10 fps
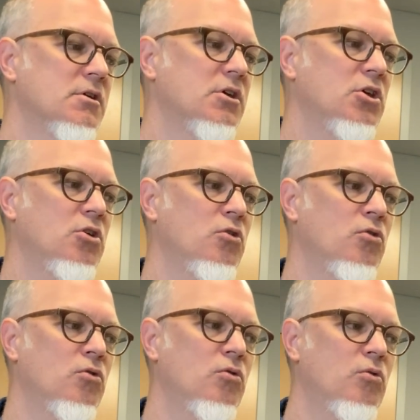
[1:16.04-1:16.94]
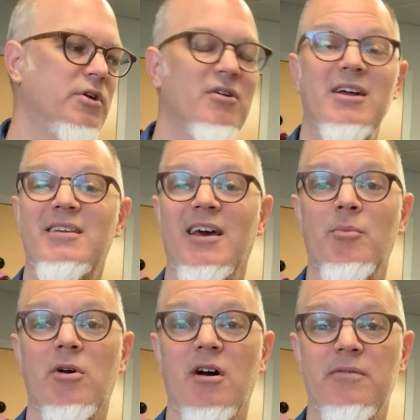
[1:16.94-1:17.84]
you get to take
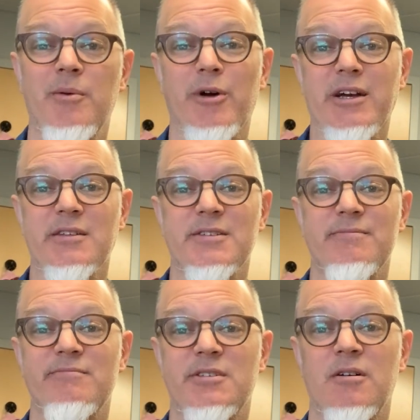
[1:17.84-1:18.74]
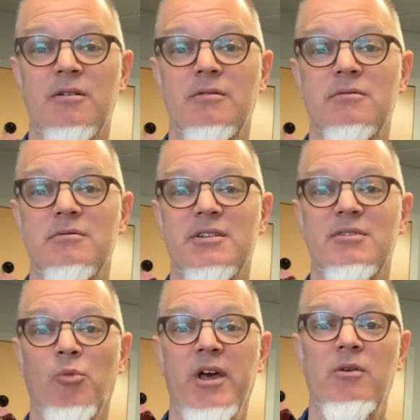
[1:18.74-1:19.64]
more coffee breaks. So
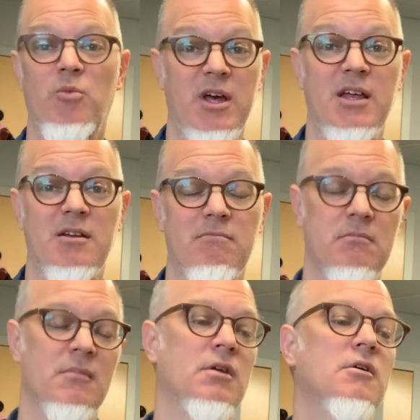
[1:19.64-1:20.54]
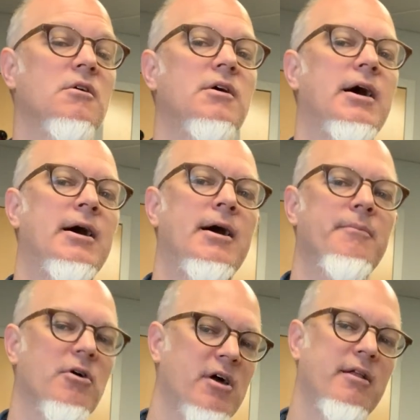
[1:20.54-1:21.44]
win-win.
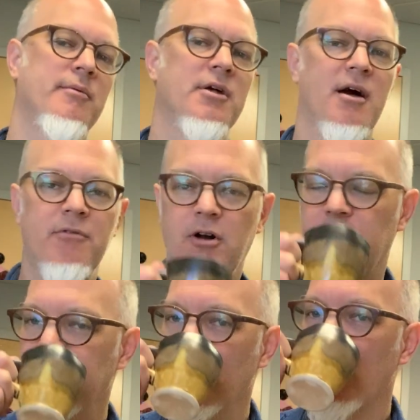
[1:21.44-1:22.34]
Okay, let me have a coffee.